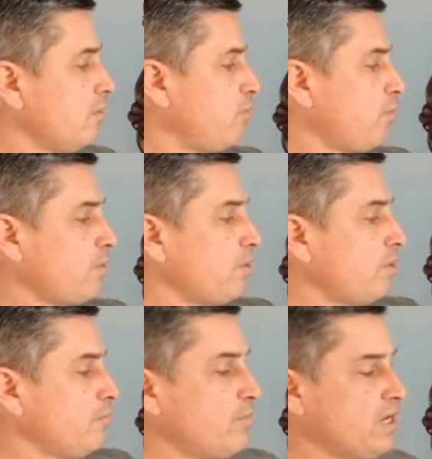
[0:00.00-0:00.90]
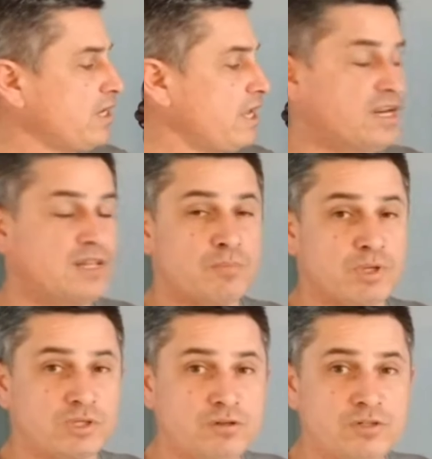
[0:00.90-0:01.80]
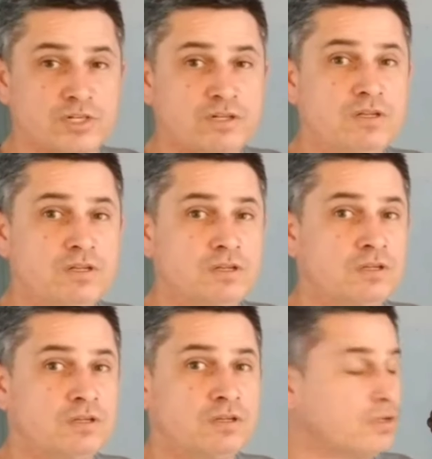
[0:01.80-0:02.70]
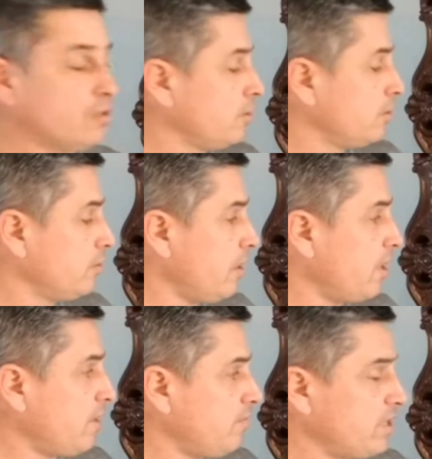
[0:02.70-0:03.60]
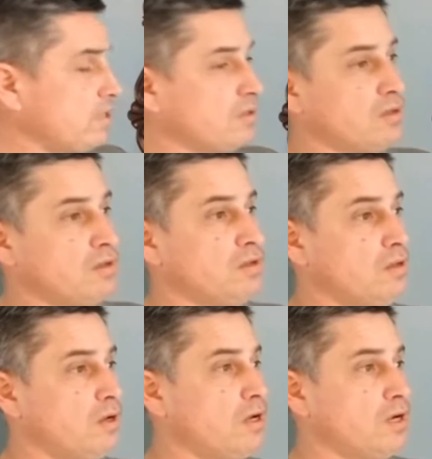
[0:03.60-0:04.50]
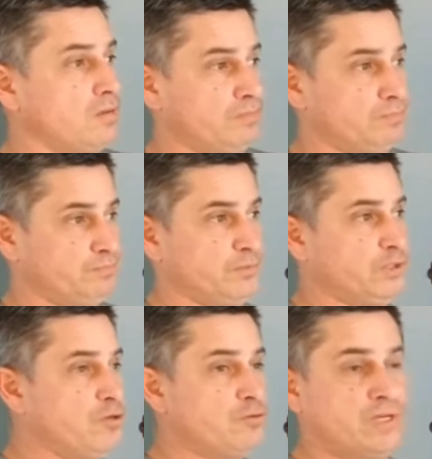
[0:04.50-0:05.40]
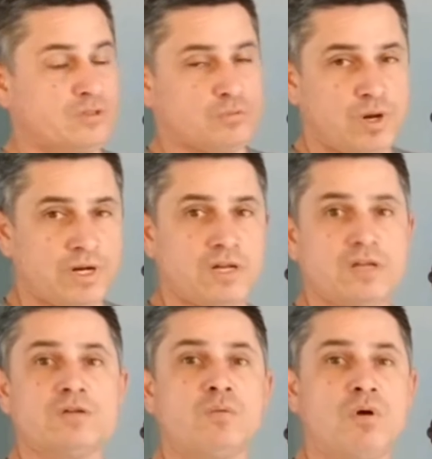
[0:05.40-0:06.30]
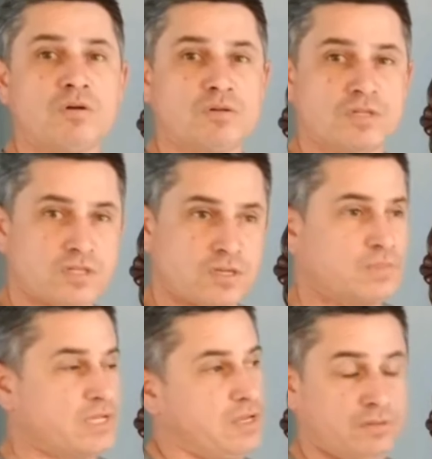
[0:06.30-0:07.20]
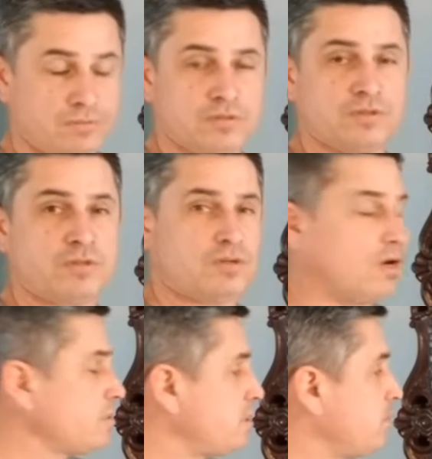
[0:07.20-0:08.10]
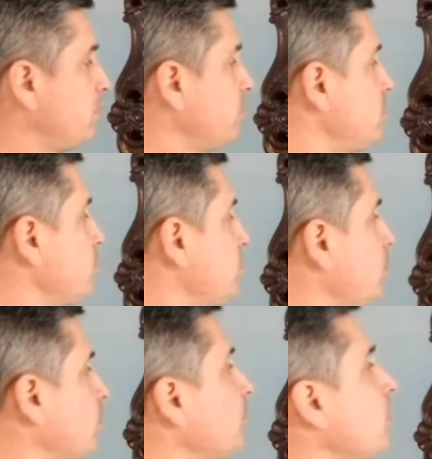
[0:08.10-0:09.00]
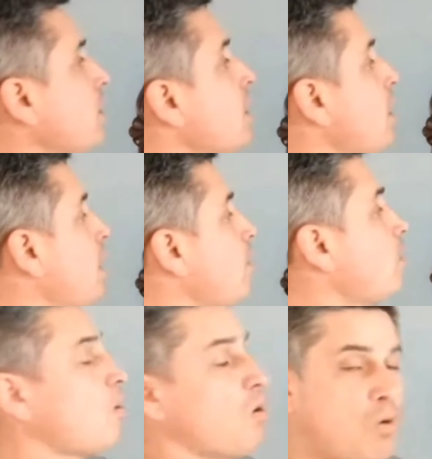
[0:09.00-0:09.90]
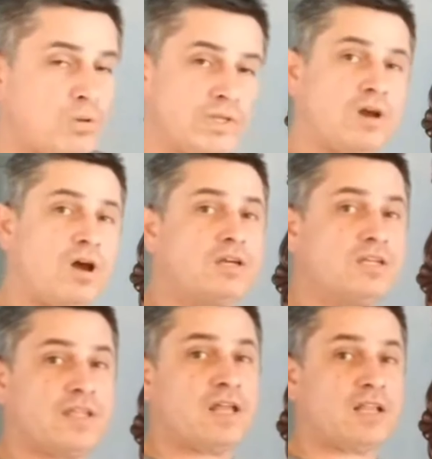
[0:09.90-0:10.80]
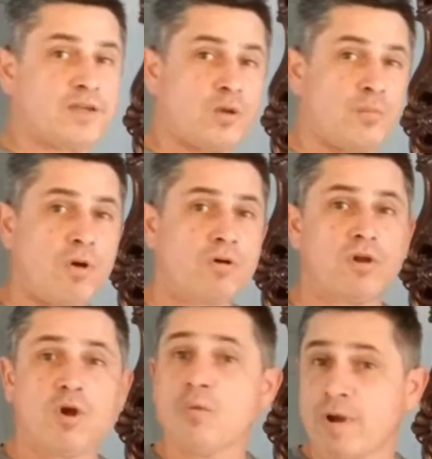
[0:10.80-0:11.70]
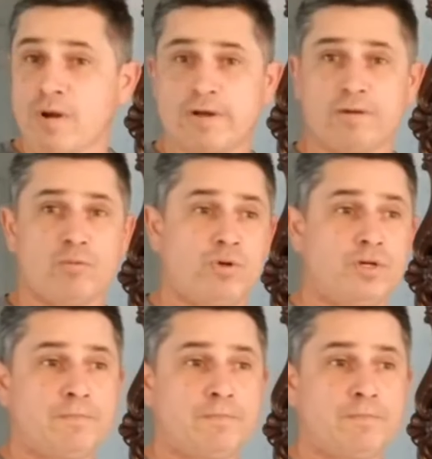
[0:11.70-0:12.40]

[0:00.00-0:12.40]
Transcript: therefore mitigating the pollution. You're not having nutrients running into water systems and causing the pollution problem. Holding on to that like your car battery